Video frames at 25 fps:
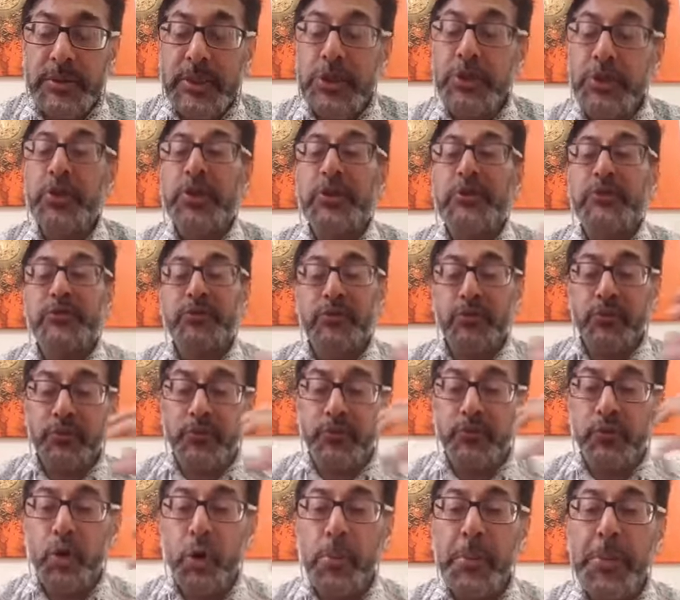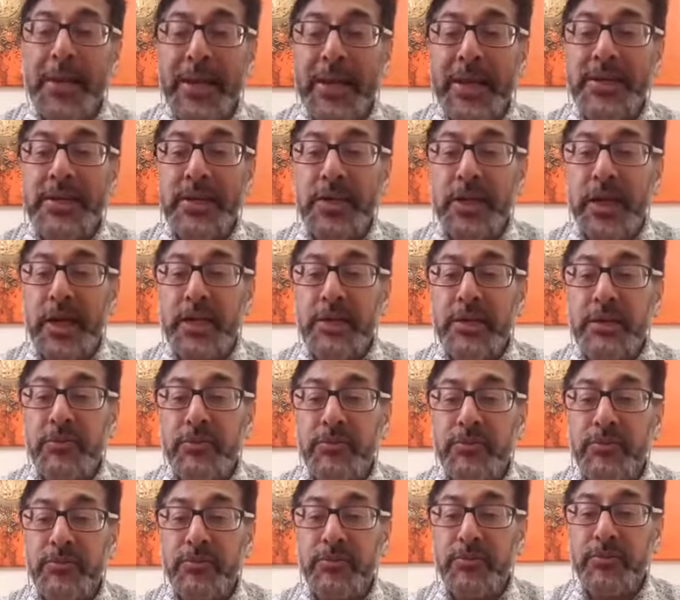Then you can formulate a
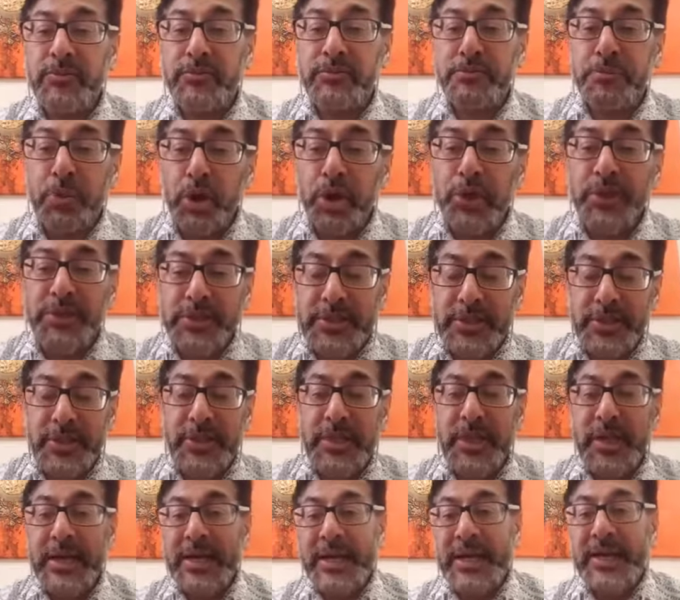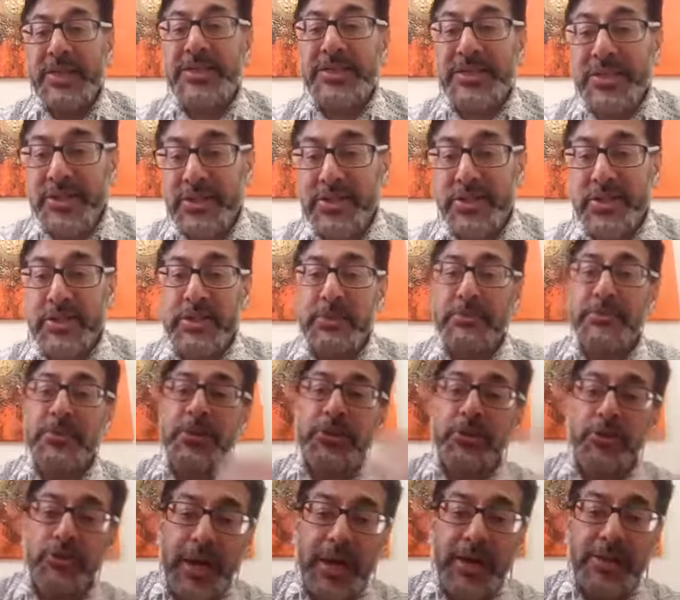policy, a system,
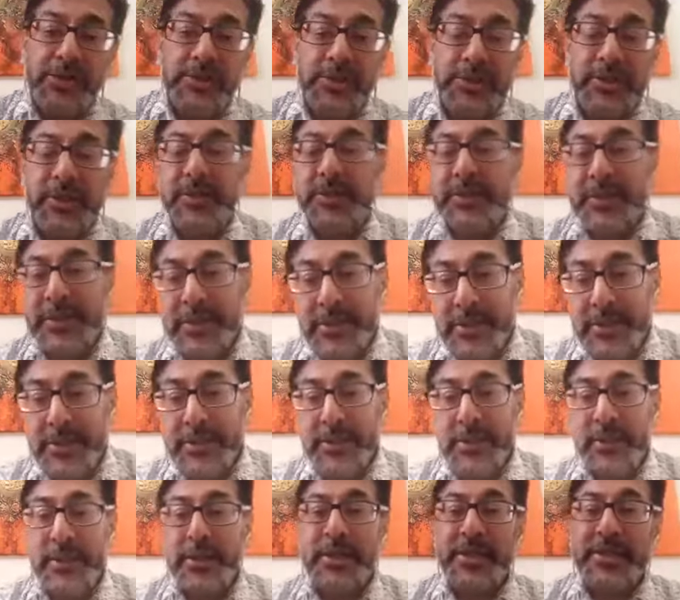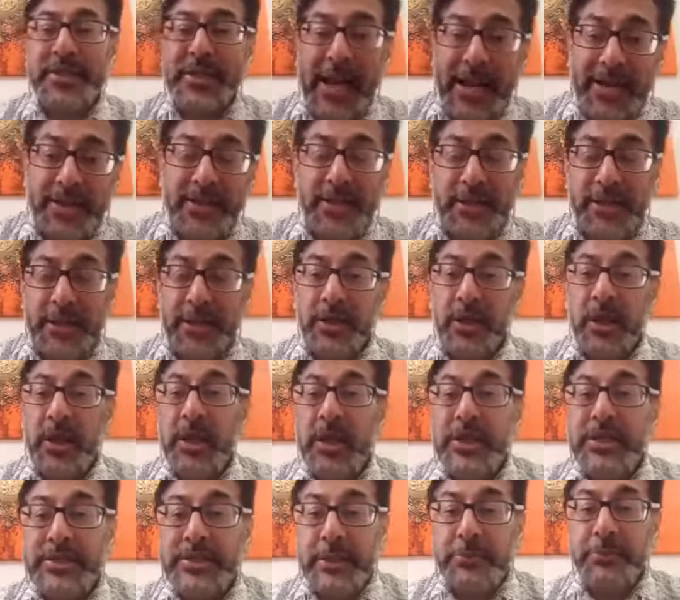a strategy, a technique, a tactic,
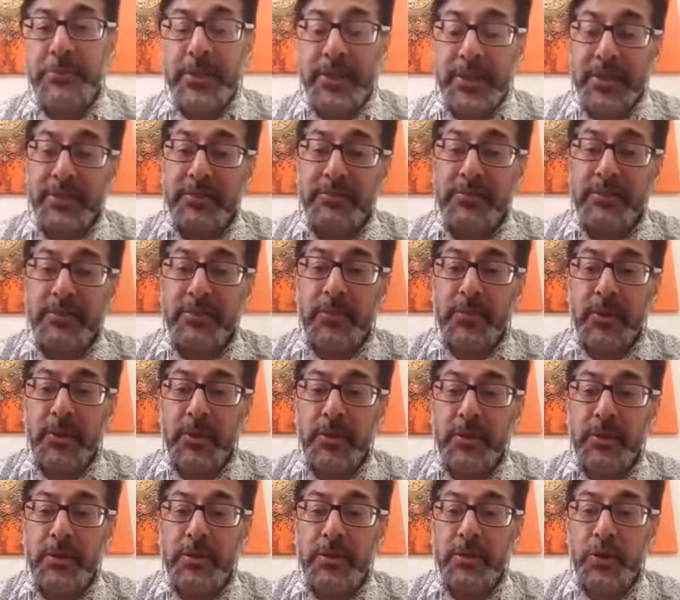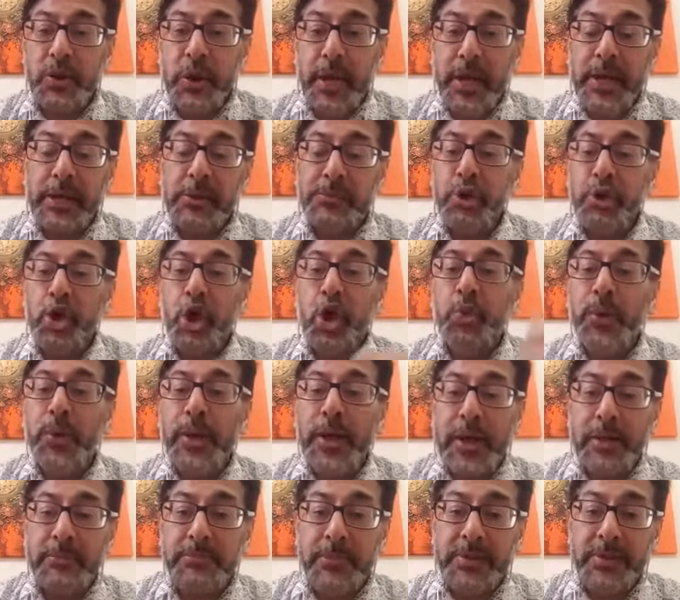something to help you
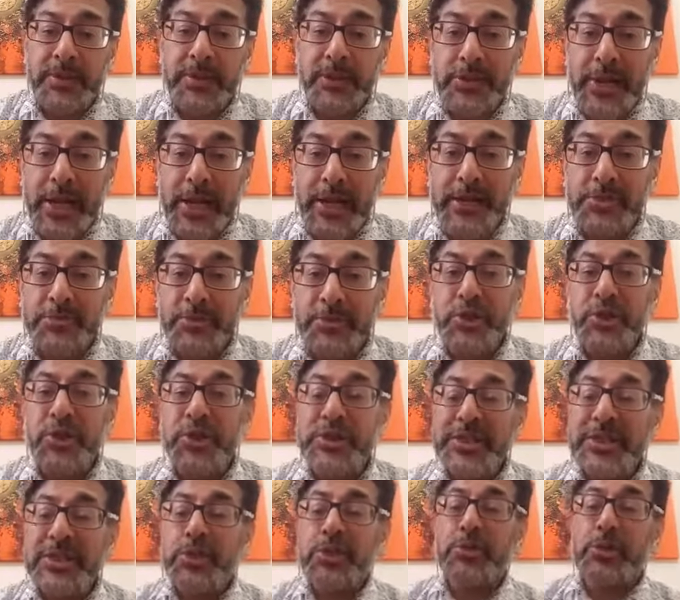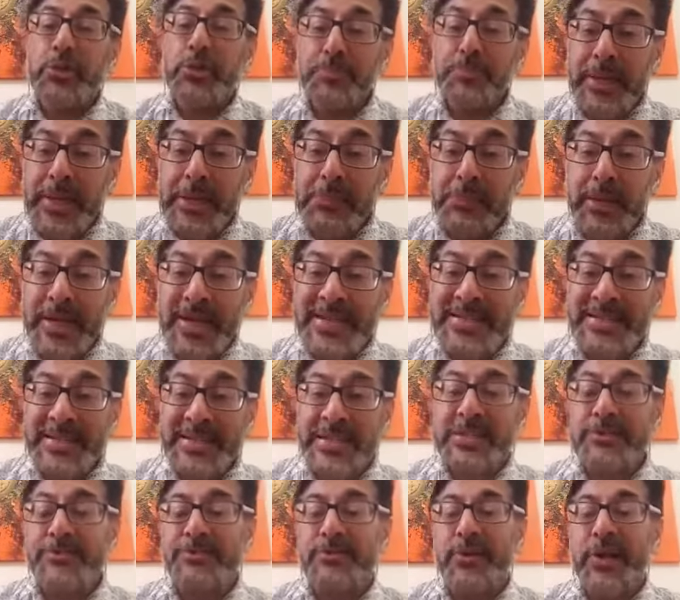overcome the challenge. But you need to be able to
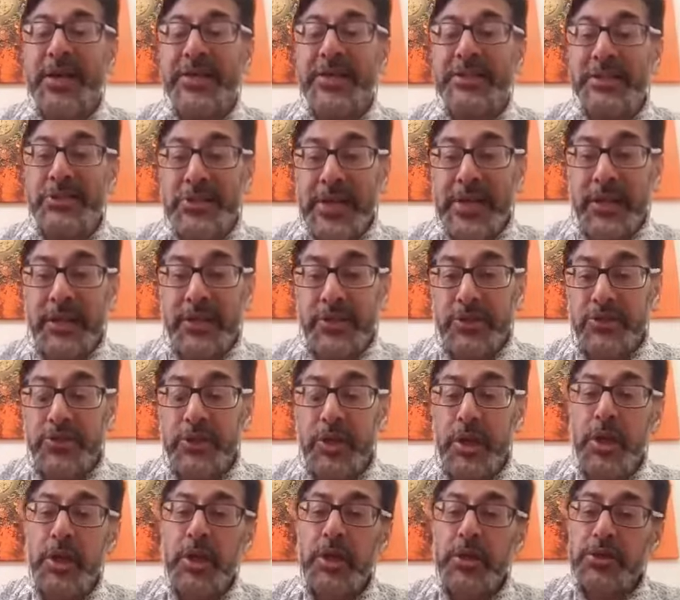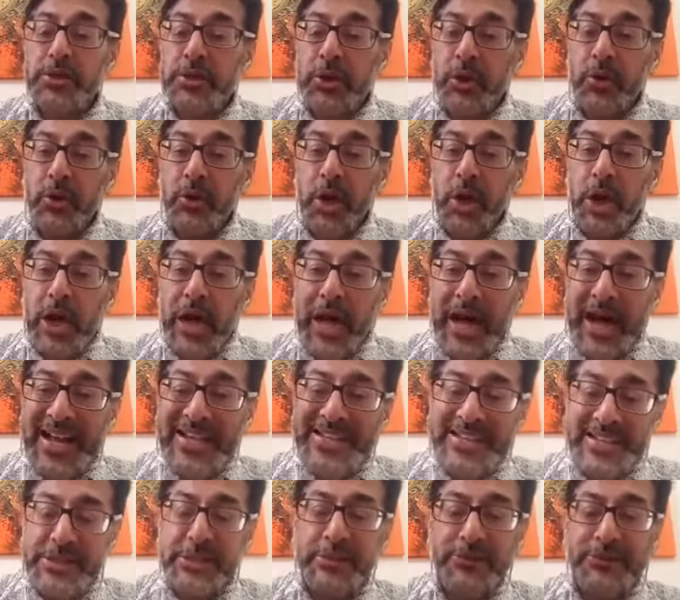identify the challenge. So
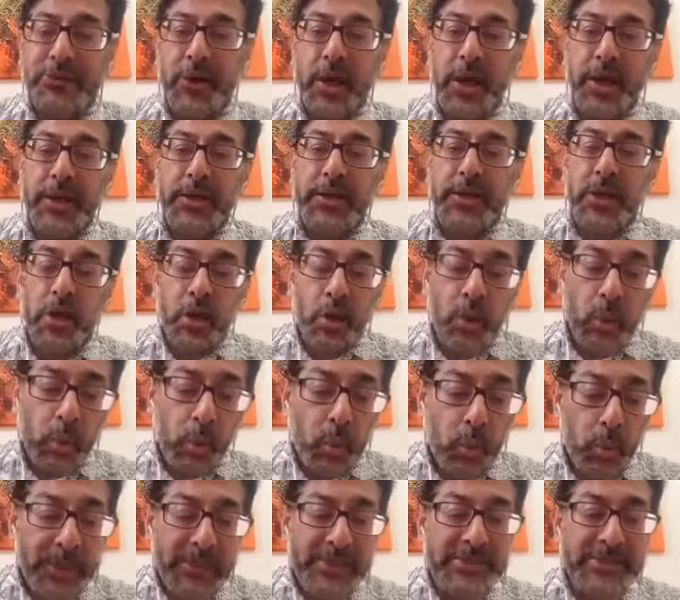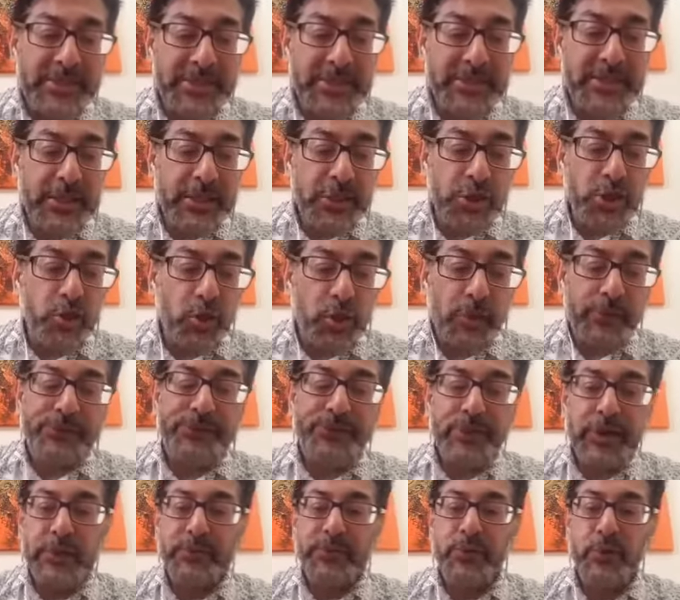identify it. What is it that you are
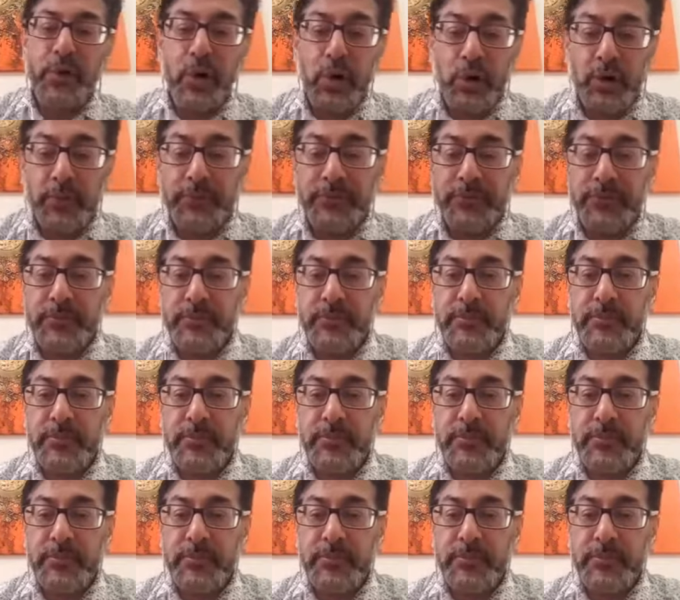fearful of?